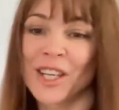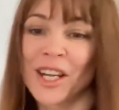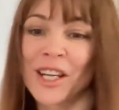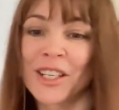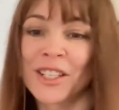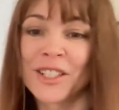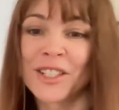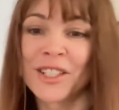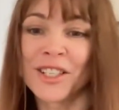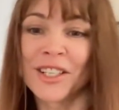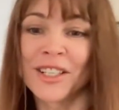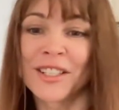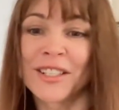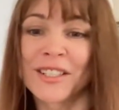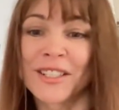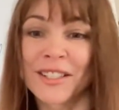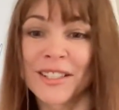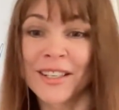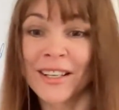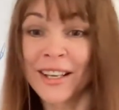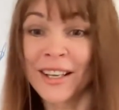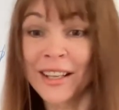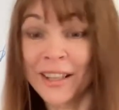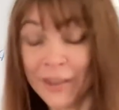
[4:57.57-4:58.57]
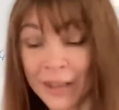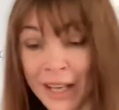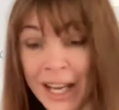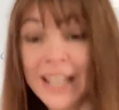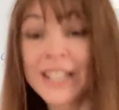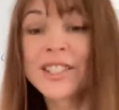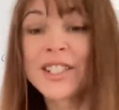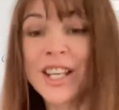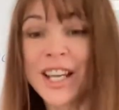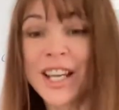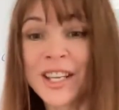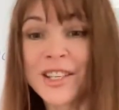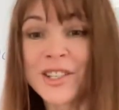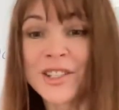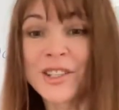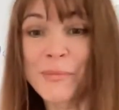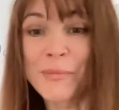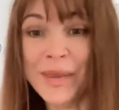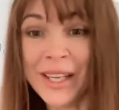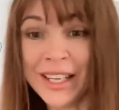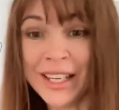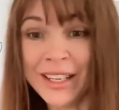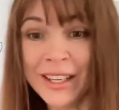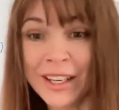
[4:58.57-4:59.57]
changes can change the
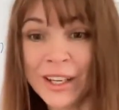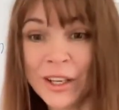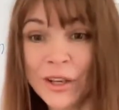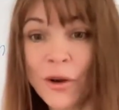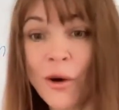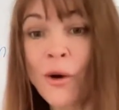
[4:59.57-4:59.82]
meaning